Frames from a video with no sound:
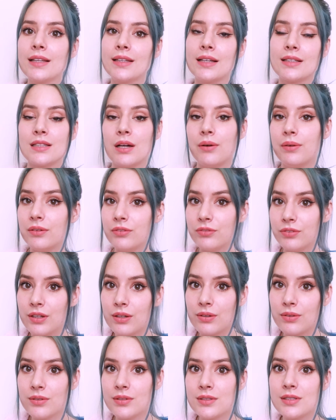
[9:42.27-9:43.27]
That's how it
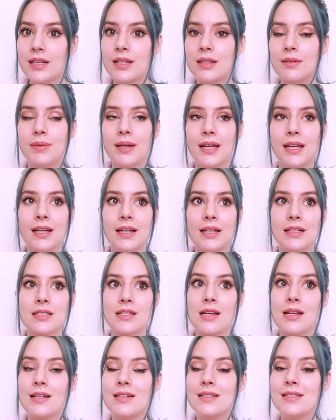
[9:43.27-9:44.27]
feels. In the beginning,
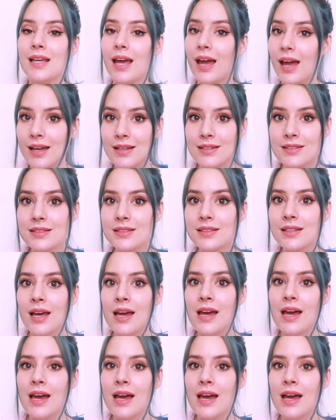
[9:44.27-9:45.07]
it's intense,